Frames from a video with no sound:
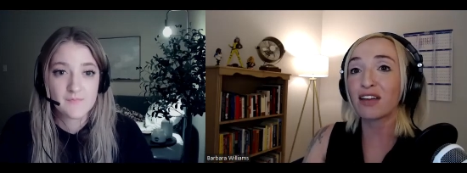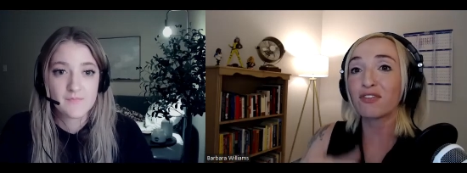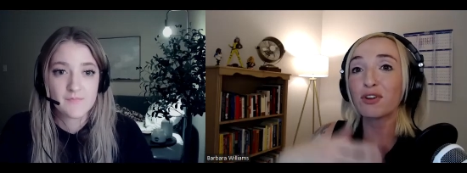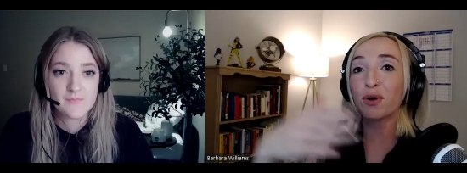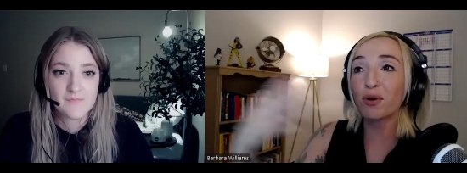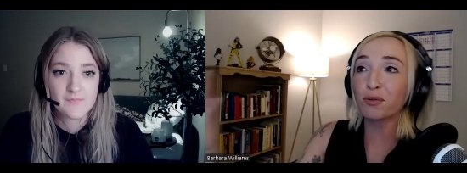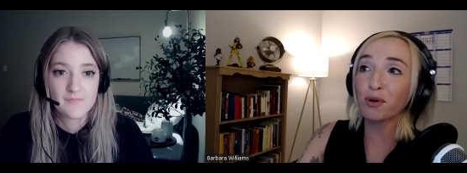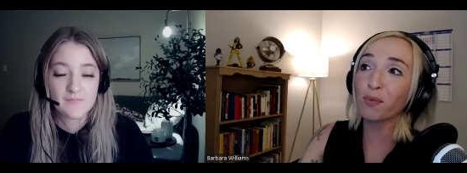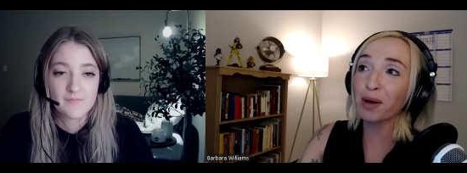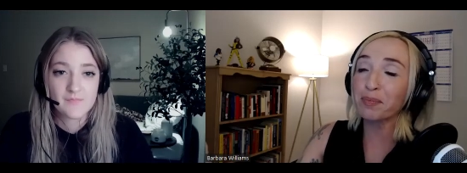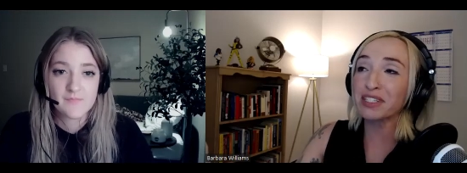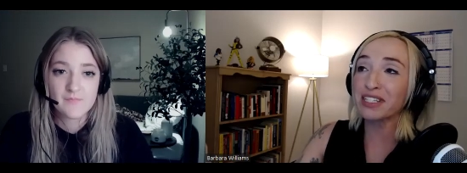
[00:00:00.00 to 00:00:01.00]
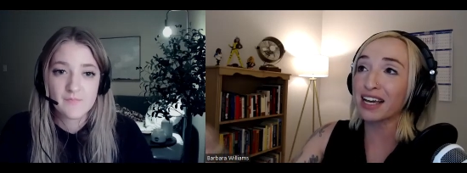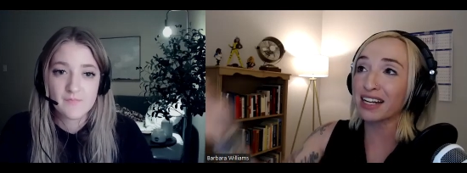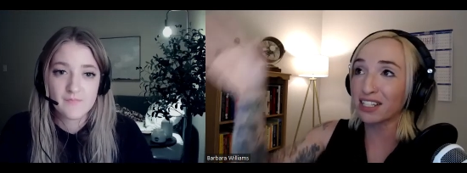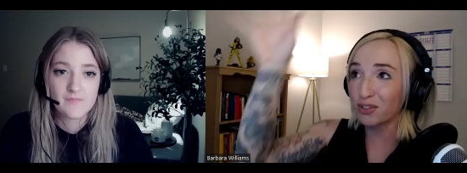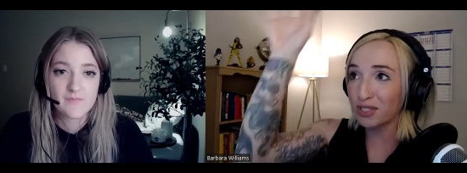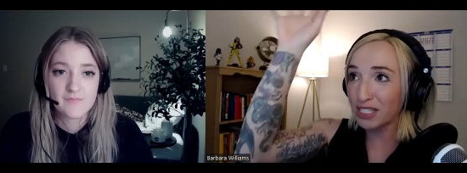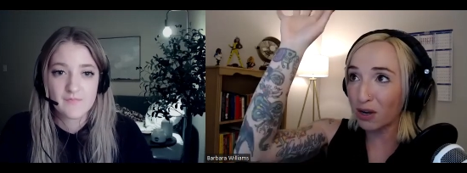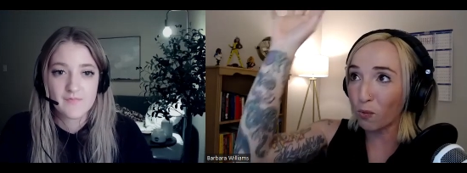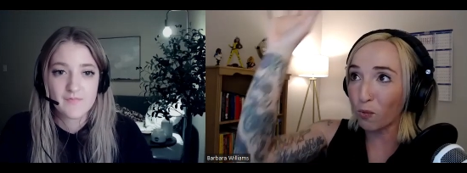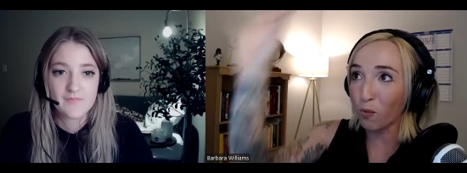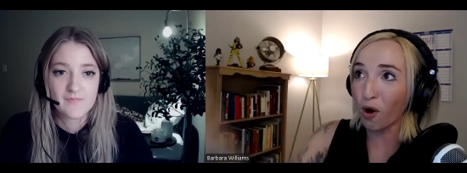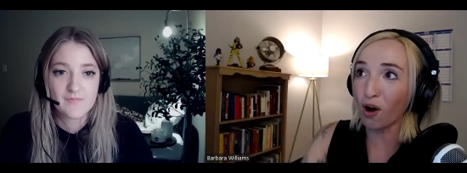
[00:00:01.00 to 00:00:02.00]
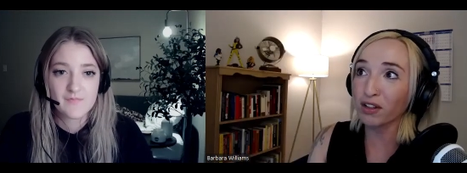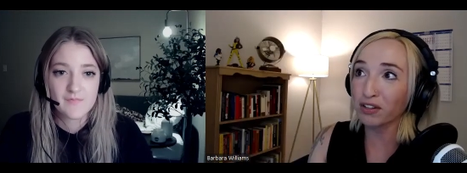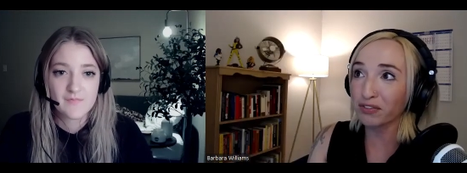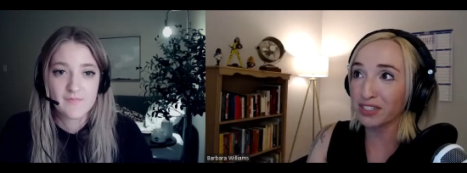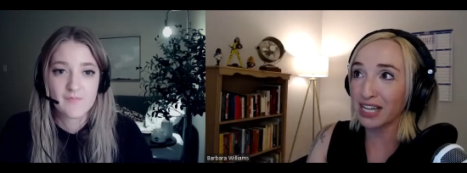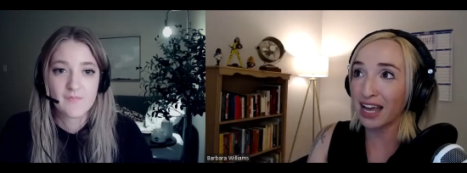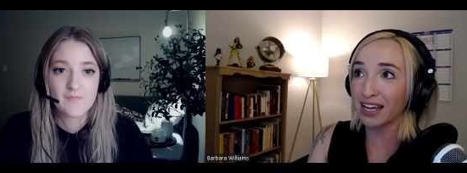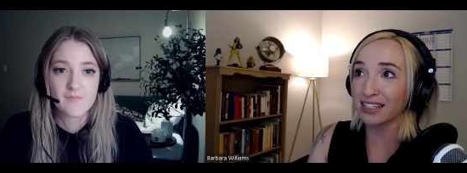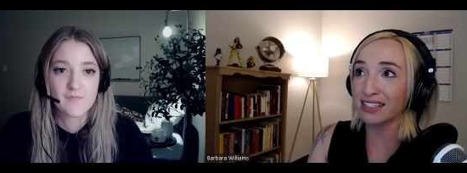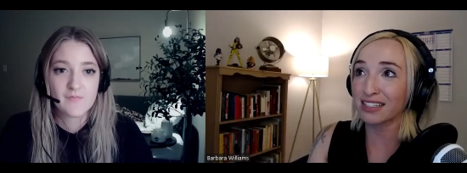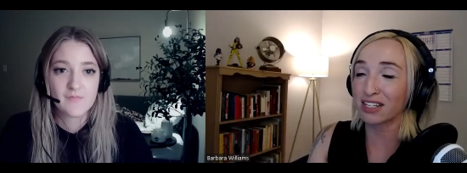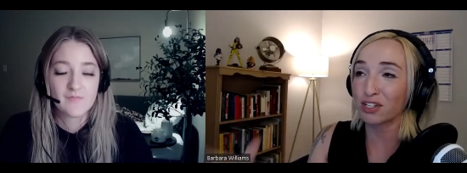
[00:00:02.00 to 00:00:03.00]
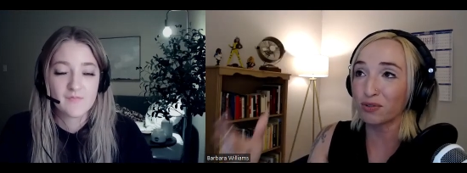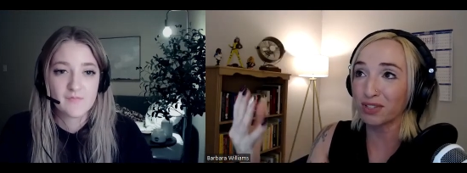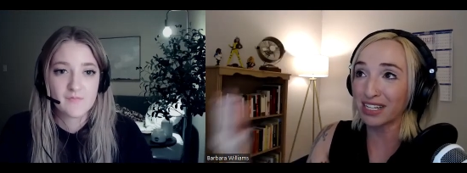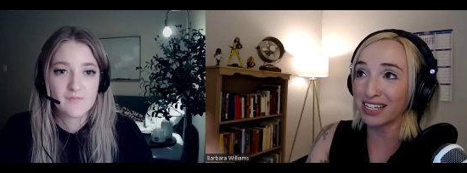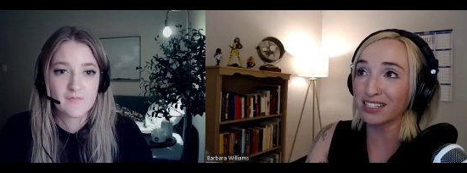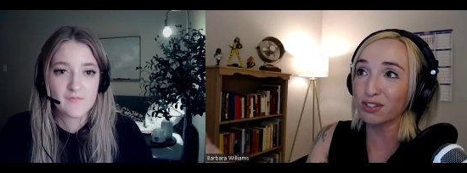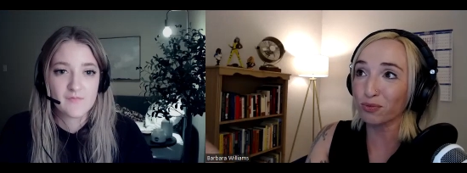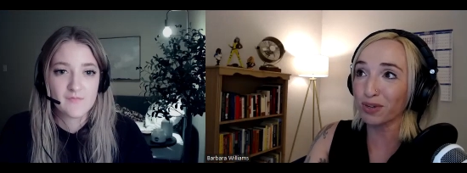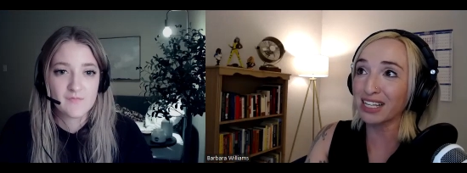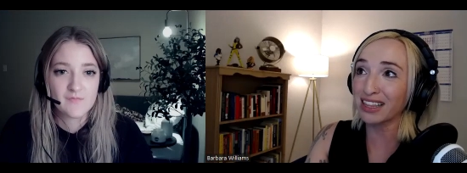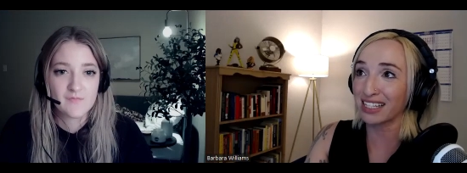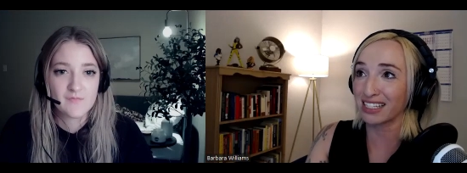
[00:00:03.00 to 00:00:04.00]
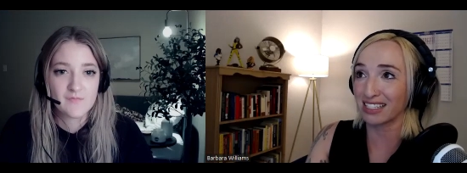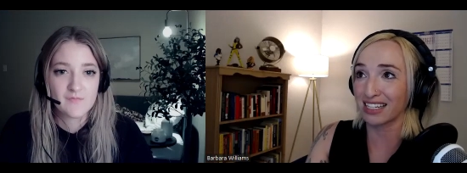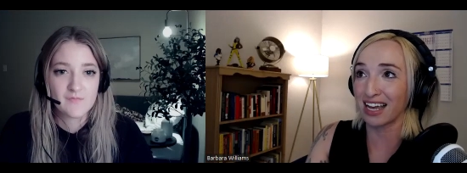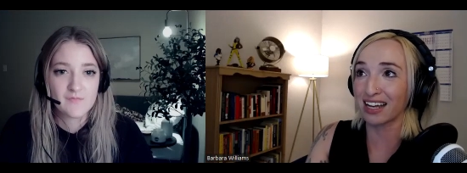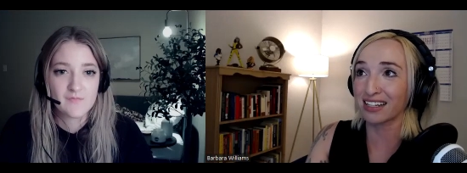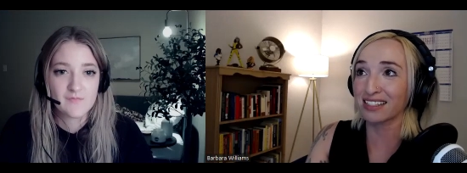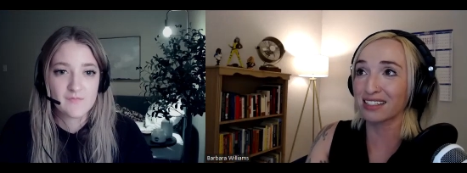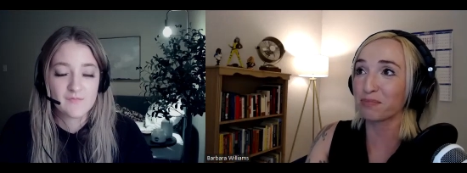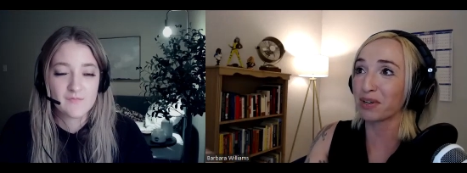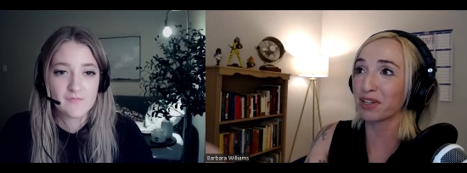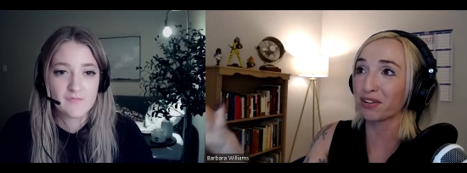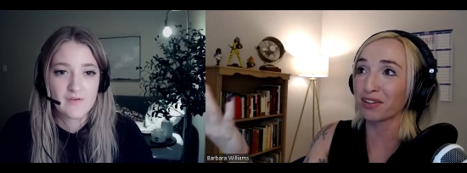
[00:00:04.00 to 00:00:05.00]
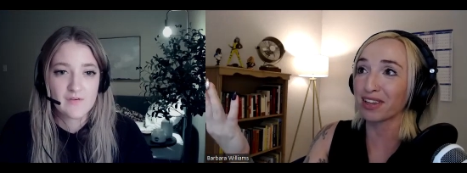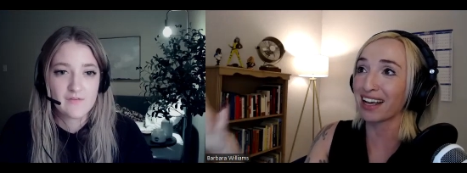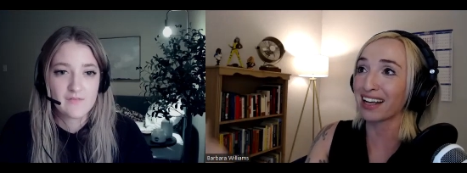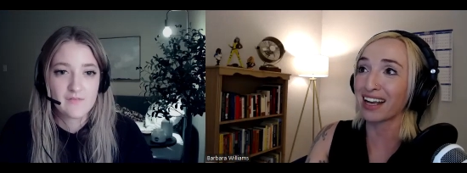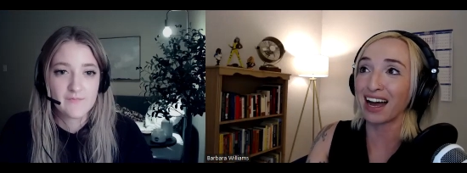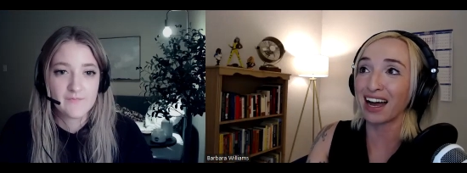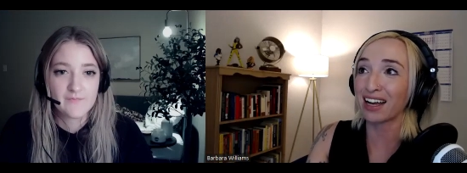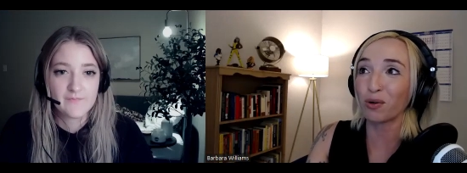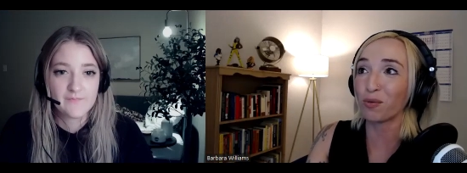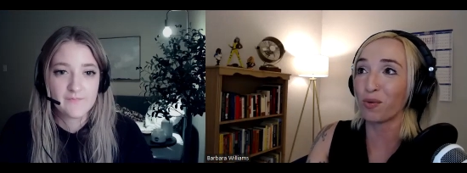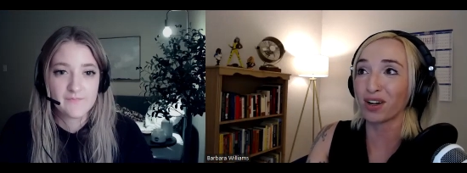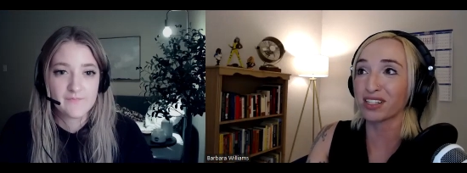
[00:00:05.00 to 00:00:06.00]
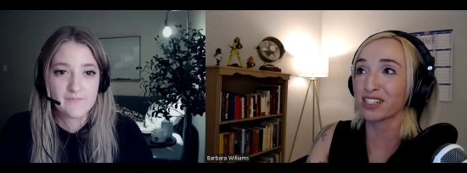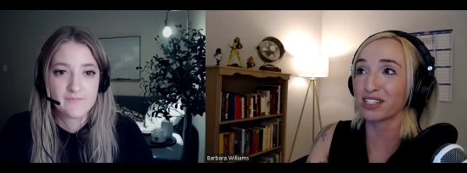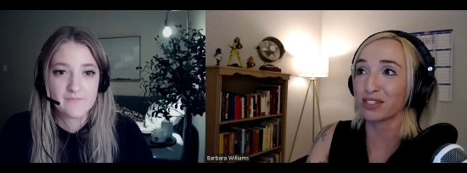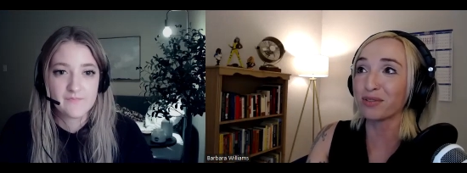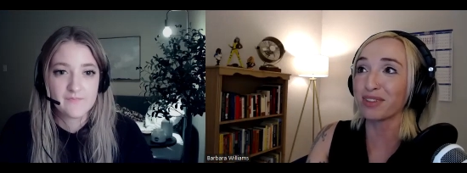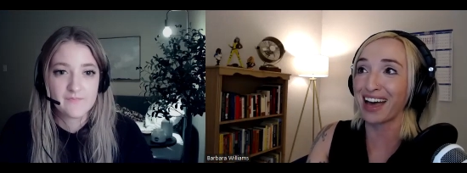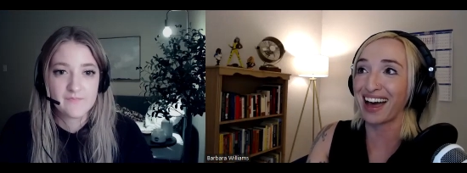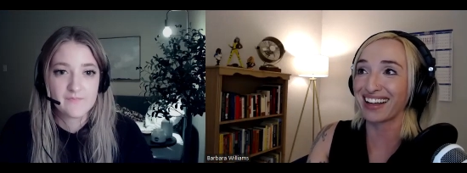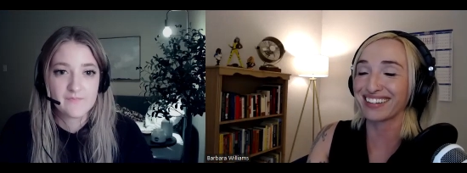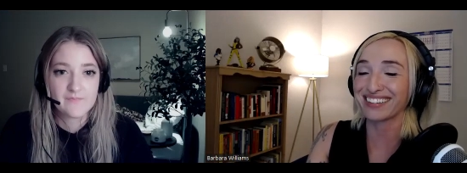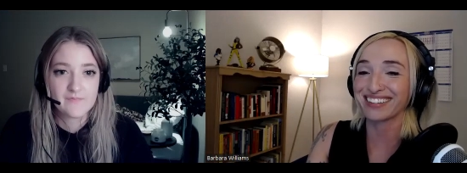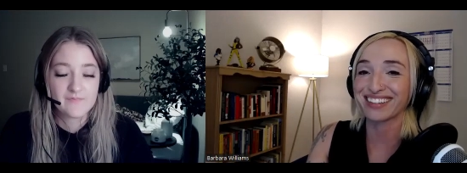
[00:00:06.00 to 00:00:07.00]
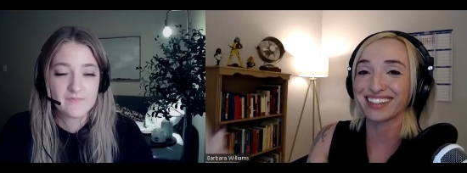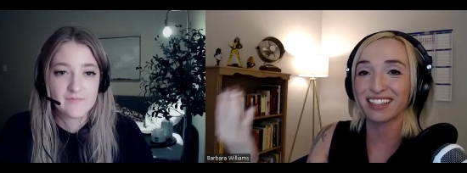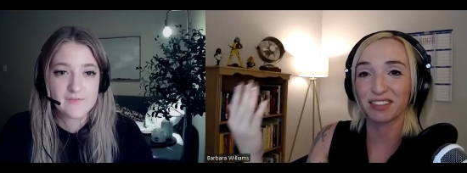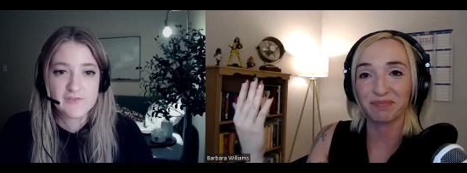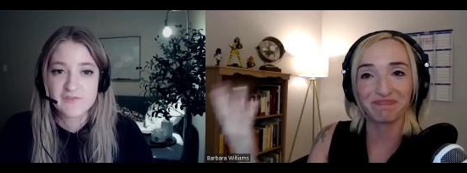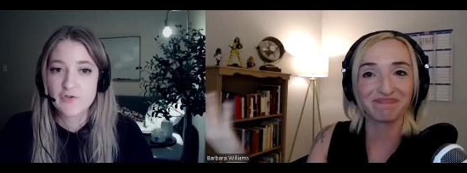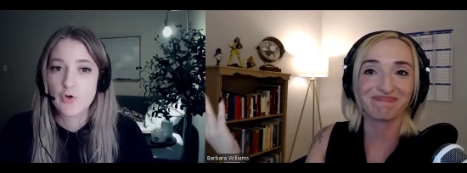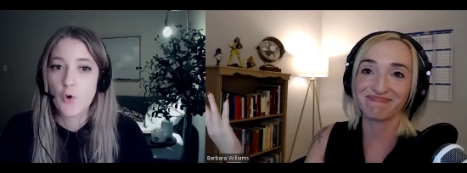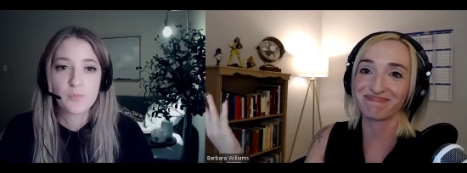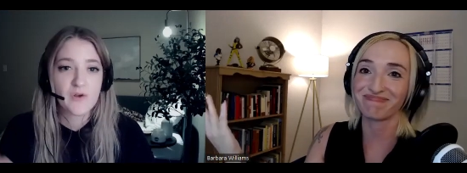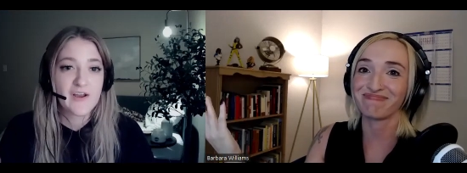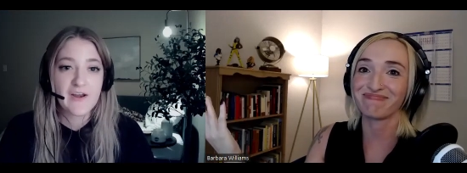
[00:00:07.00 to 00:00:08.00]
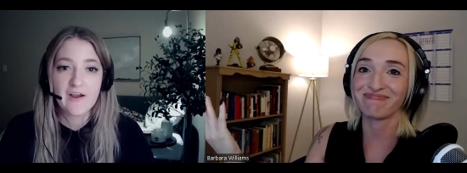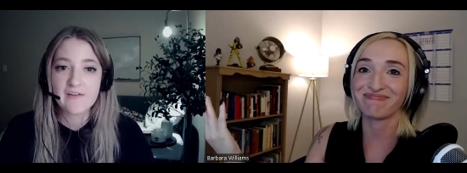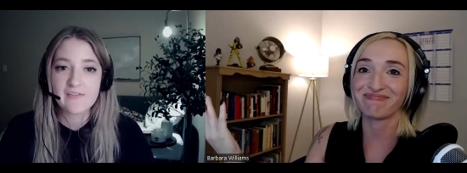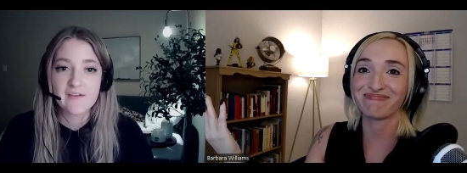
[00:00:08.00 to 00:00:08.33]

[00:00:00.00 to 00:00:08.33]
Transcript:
Speaker 1: If you go to a website and you see a wall of text and you need to read this text, but you're like, I don't want to do that. Just nope right out of